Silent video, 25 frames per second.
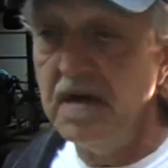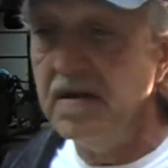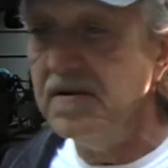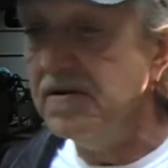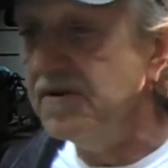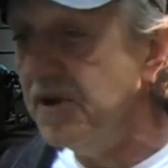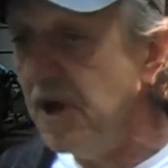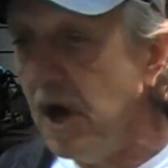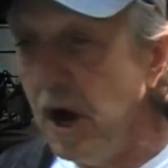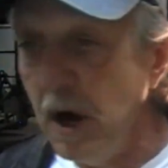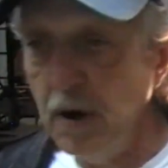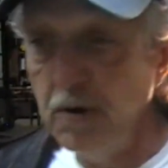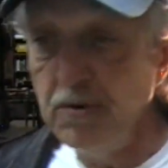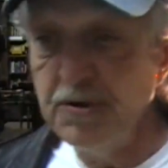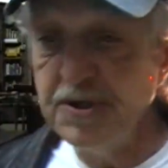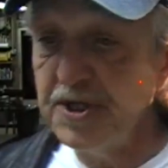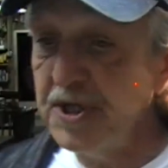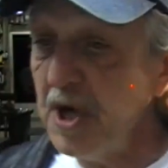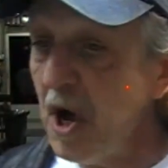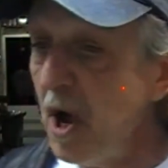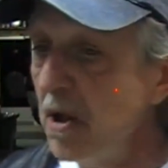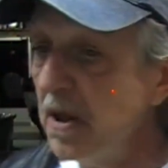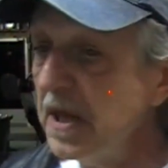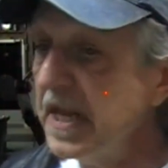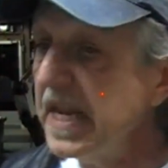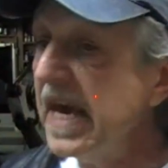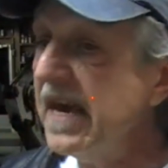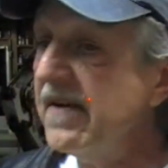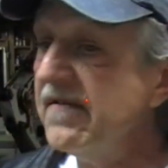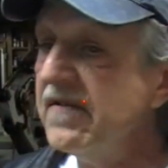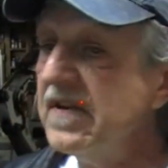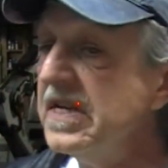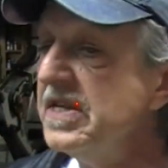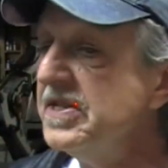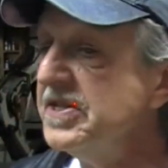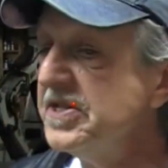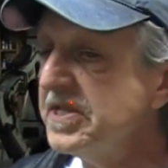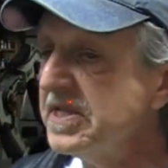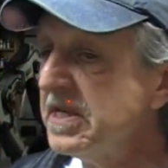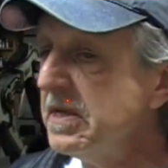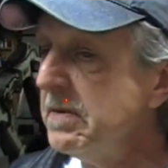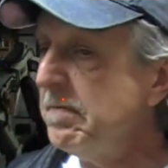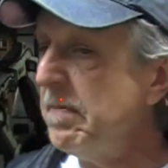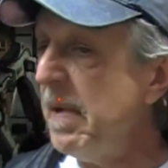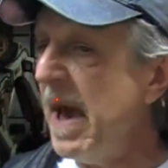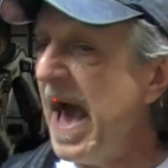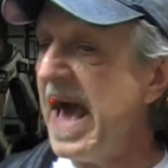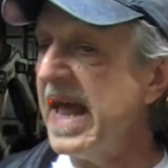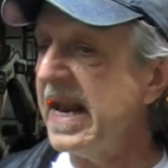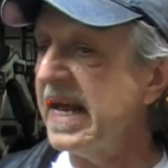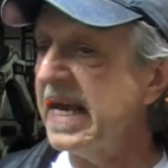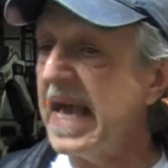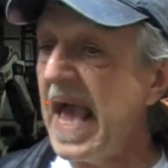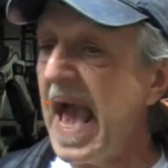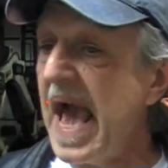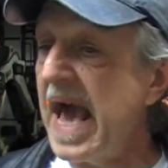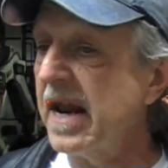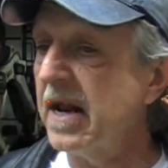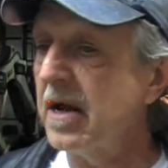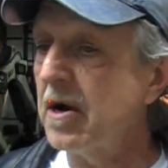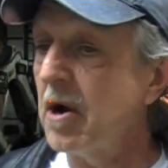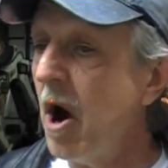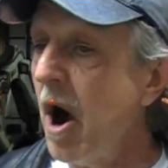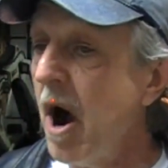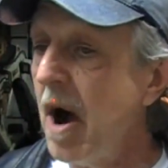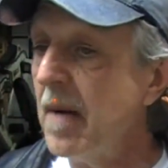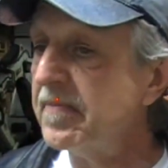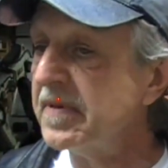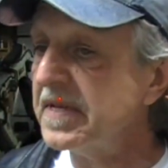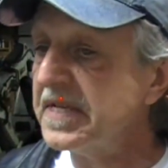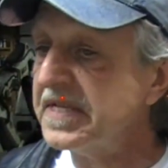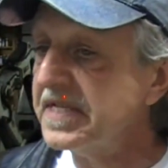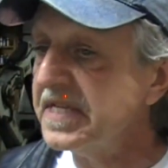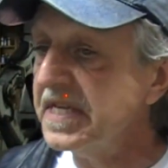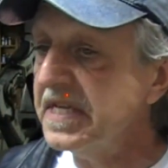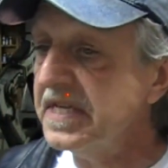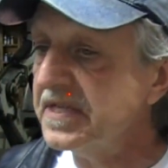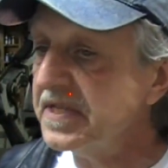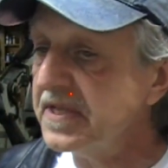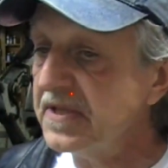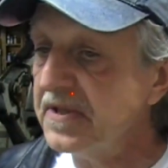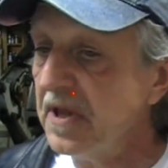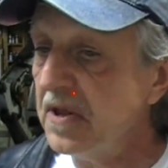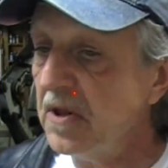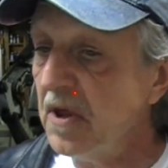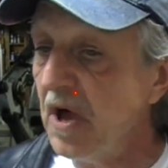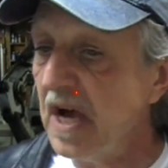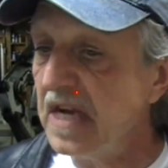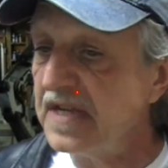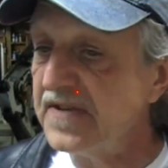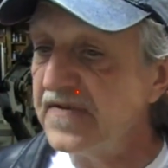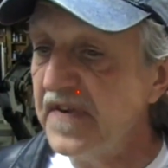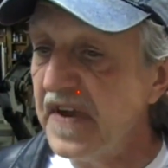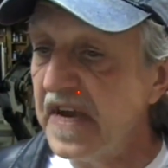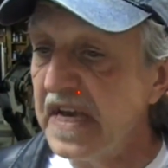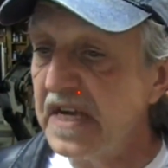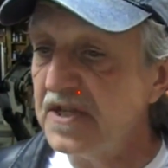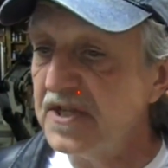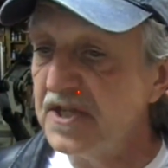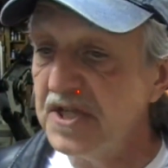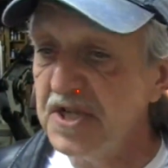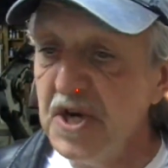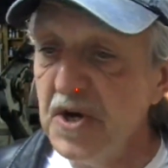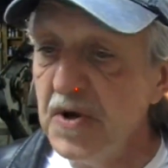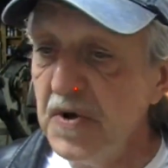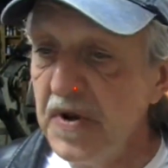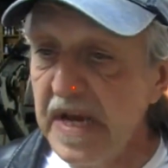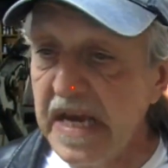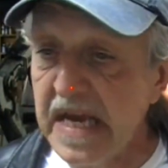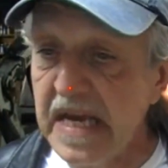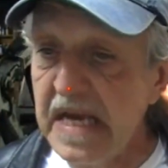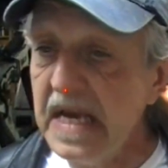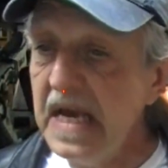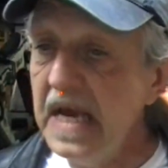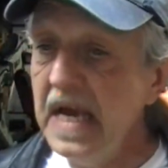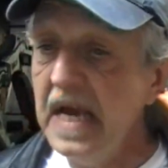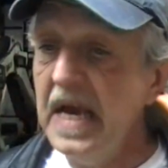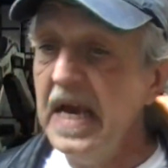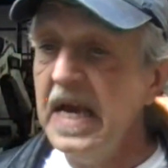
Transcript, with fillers: no solid evidence that Paddock had accomplices in the Las Vegas shooting,